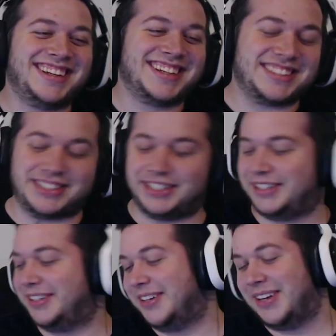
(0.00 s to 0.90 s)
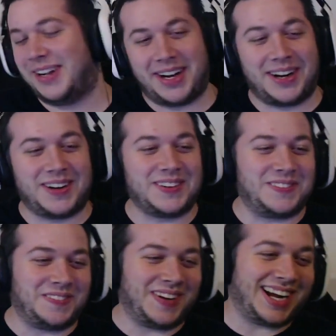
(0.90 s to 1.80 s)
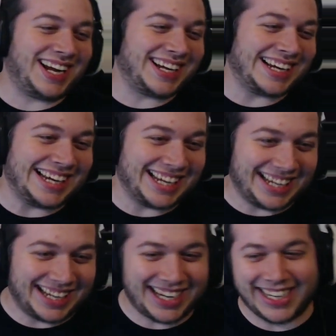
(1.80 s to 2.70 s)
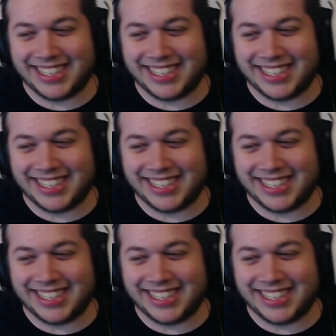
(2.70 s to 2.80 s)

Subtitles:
Dude, oh my god.